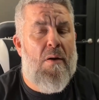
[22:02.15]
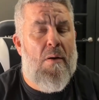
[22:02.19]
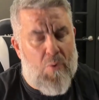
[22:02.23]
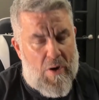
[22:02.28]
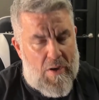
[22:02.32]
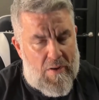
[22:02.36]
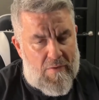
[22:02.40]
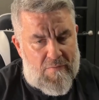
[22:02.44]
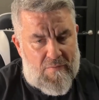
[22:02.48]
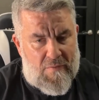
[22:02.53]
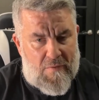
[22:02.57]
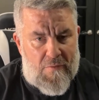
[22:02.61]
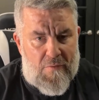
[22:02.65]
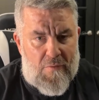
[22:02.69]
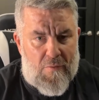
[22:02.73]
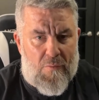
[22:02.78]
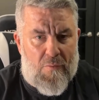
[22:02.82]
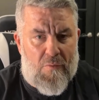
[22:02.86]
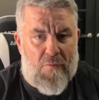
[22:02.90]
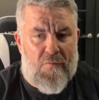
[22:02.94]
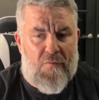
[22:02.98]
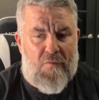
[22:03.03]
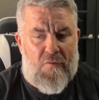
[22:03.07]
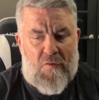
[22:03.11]
Brands can do
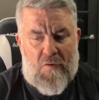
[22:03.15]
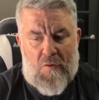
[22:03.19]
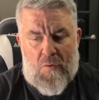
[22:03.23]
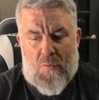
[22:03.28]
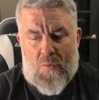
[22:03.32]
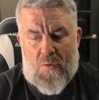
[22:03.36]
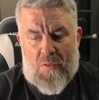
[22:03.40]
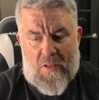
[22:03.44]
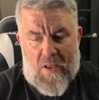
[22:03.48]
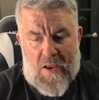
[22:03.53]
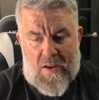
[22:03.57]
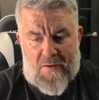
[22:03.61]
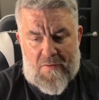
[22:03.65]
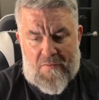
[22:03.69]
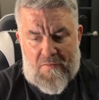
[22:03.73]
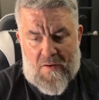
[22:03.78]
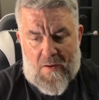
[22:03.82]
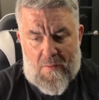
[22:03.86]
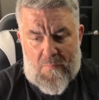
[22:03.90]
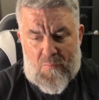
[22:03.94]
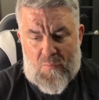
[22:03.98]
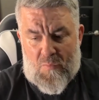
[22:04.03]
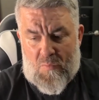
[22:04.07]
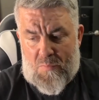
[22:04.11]
this too a lot of
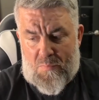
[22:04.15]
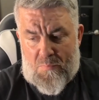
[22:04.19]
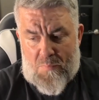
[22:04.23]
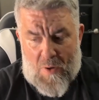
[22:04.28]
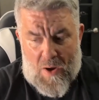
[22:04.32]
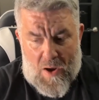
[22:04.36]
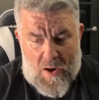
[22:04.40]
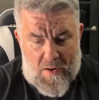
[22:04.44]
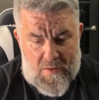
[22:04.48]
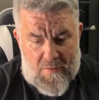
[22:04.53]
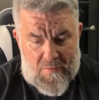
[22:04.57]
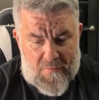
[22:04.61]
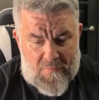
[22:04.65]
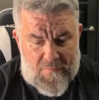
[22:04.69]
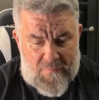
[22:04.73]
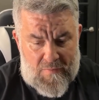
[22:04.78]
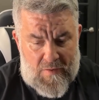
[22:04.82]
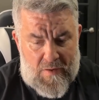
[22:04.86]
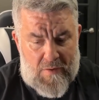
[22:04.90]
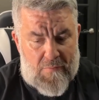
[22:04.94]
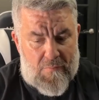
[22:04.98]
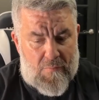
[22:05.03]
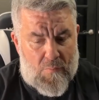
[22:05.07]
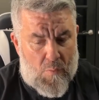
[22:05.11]
times with behind the
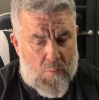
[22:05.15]
scenes,